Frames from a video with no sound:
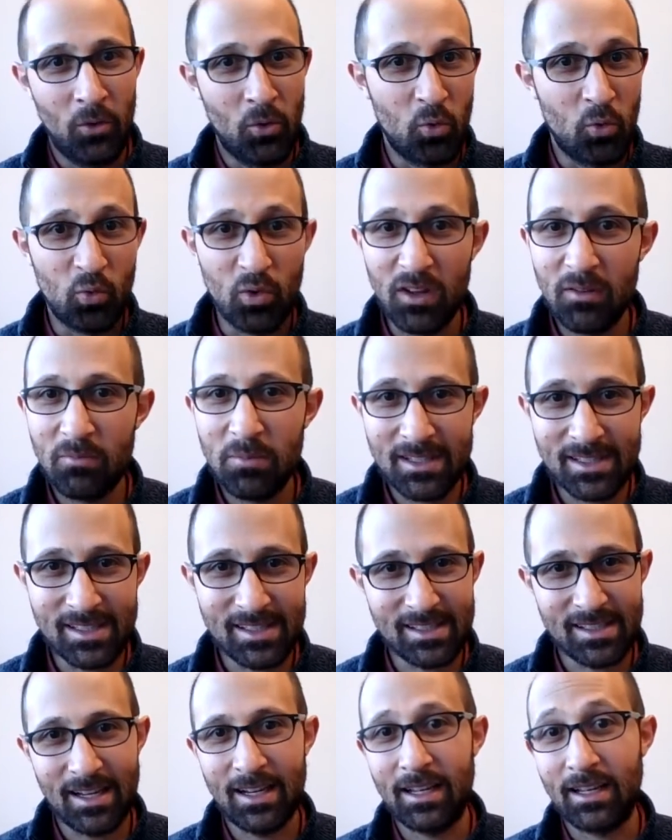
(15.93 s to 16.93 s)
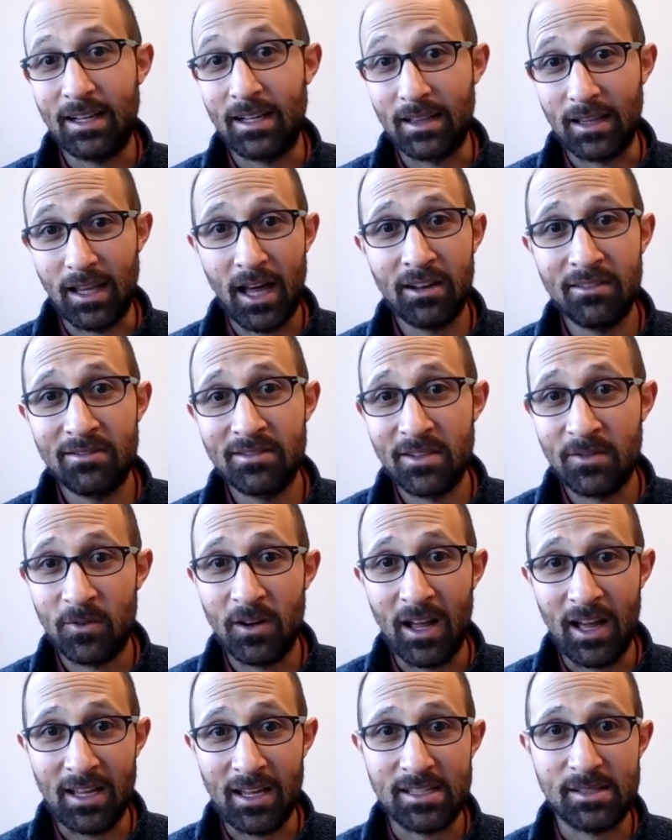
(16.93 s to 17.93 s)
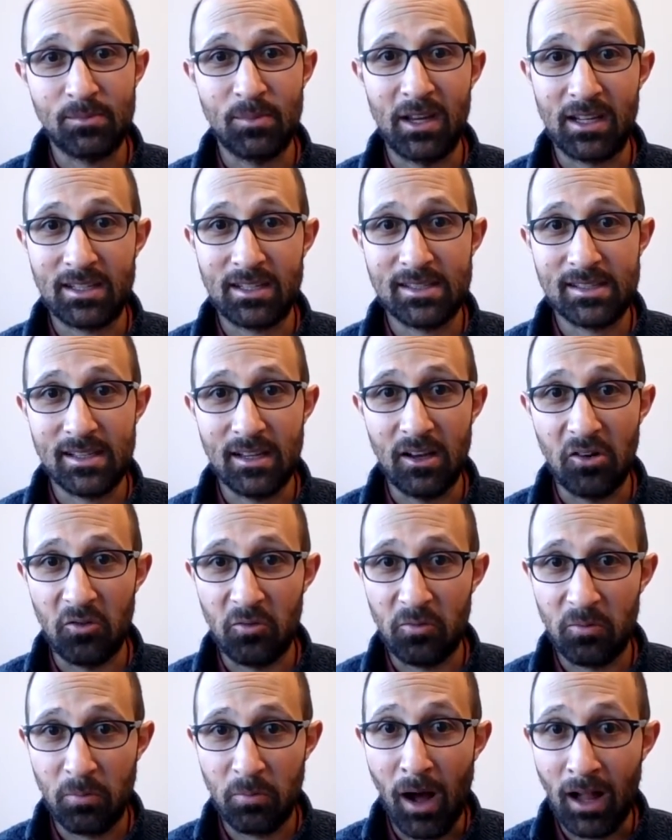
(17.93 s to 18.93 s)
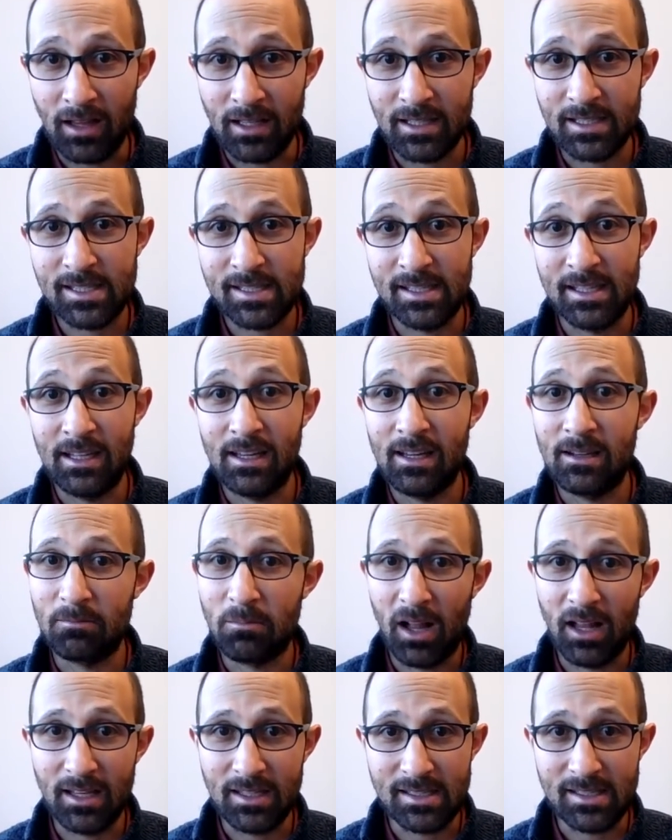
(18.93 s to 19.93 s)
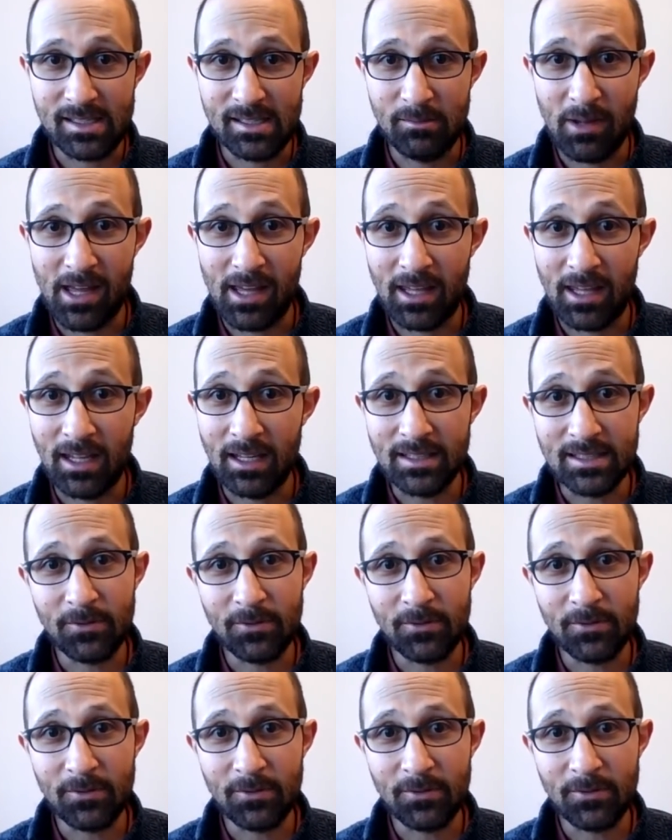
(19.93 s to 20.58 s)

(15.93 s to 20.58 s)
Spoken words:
We've been studying a lot of different aspects of policy and policy making,